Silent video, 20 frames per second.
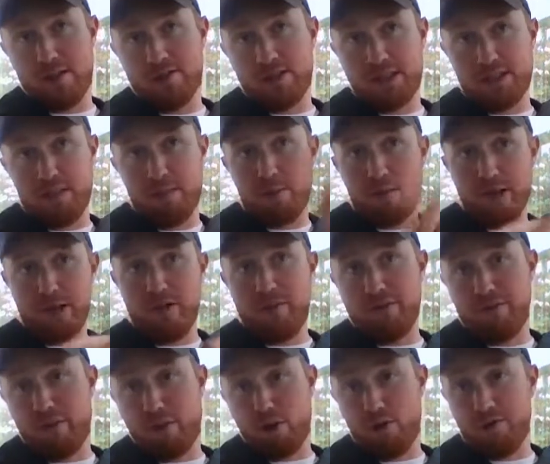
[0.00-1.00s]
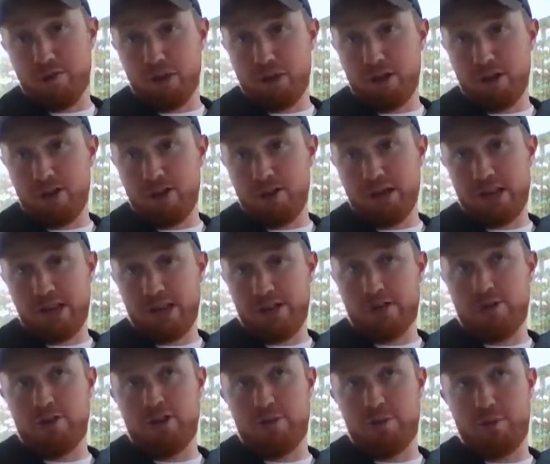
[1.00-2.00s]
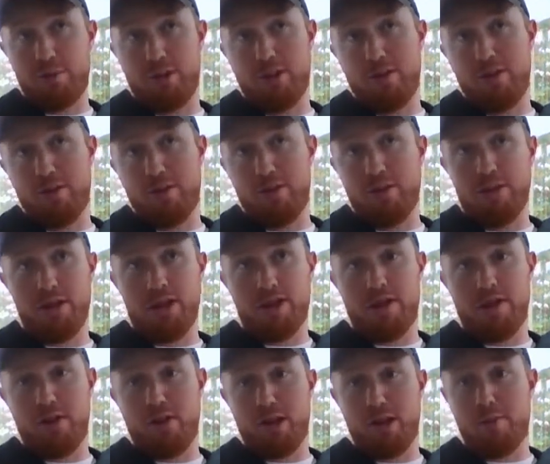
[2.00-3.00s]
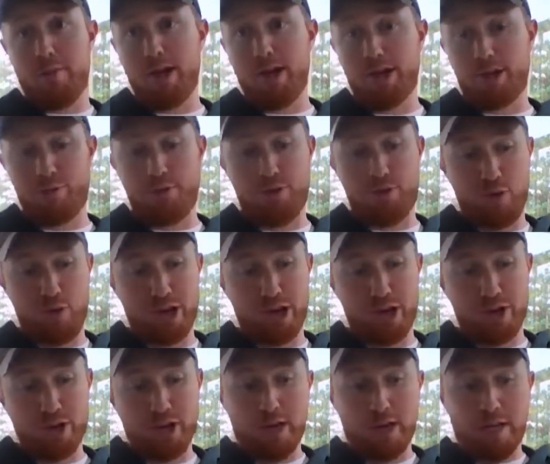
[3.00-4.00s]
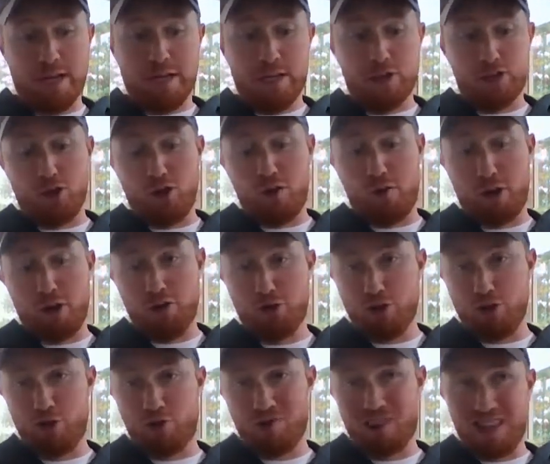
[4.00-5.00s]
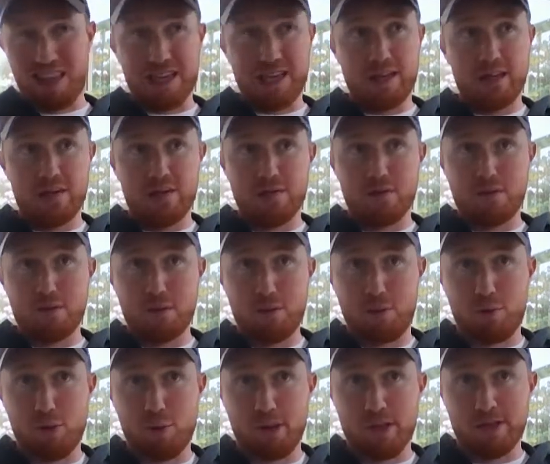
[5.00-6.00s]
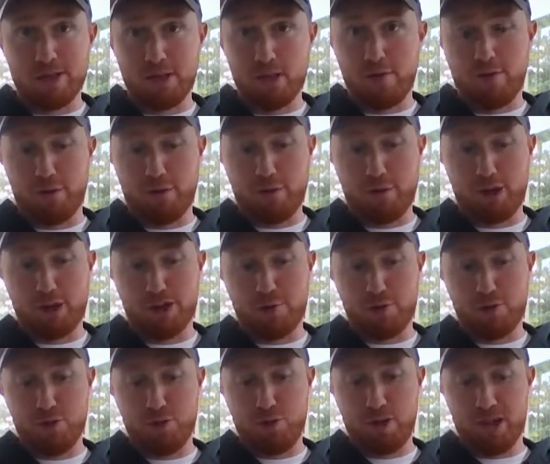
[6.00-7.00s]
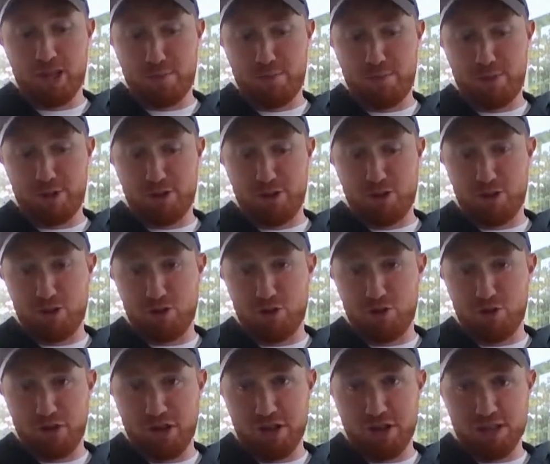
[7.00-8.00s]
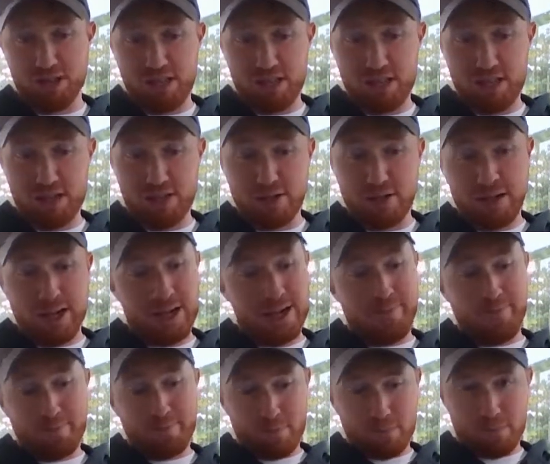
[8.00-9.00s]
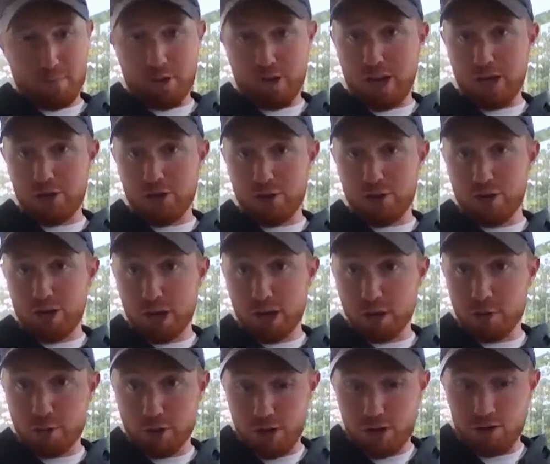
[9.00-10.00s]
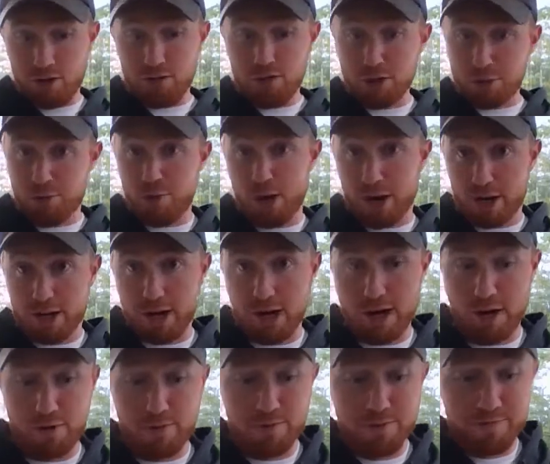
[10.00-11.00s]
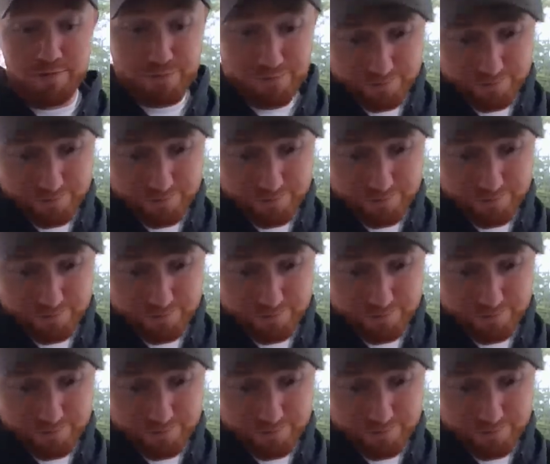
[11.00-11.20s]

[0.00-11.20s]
have somebody involved in it that has already been in a matchup of the week. So I usually don't like to put myself in matchup of the week, especially this early in the season. But Angel, here we go. Let's break it down.